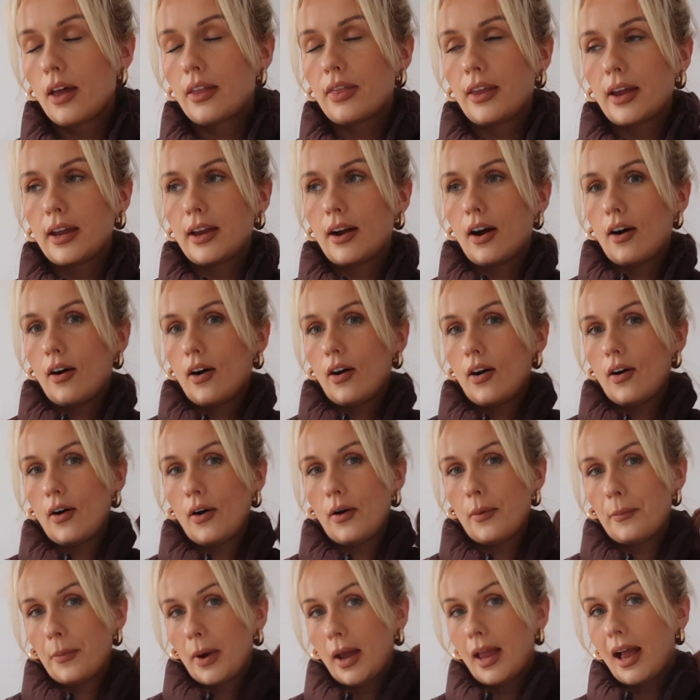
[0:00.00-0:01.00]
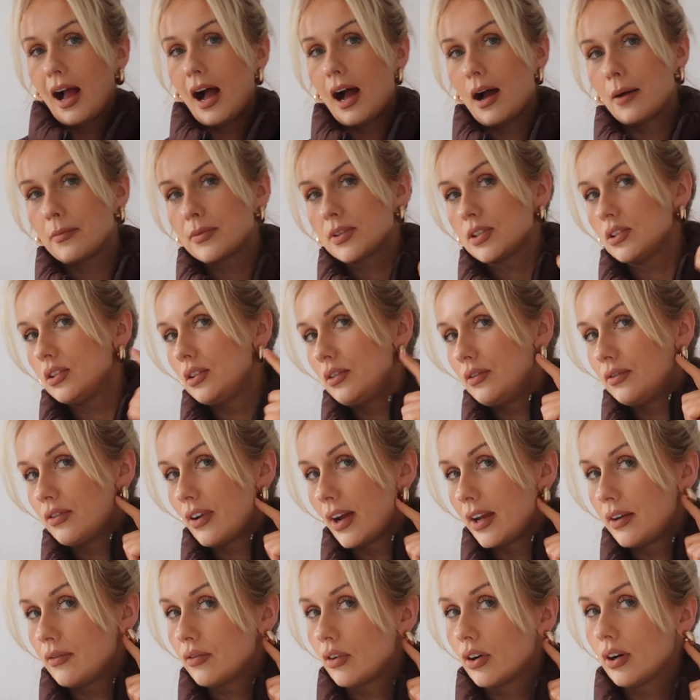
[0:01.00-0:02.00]
They are my absolute
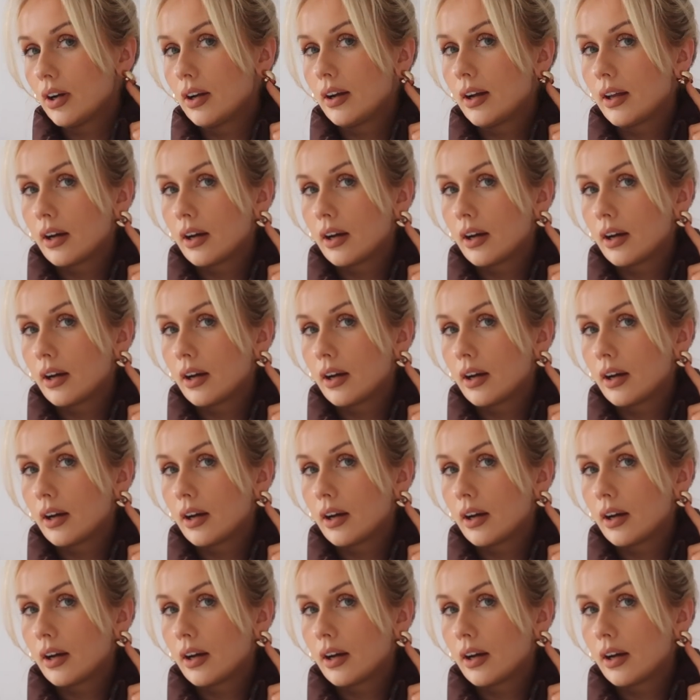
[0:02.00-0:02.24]
favorite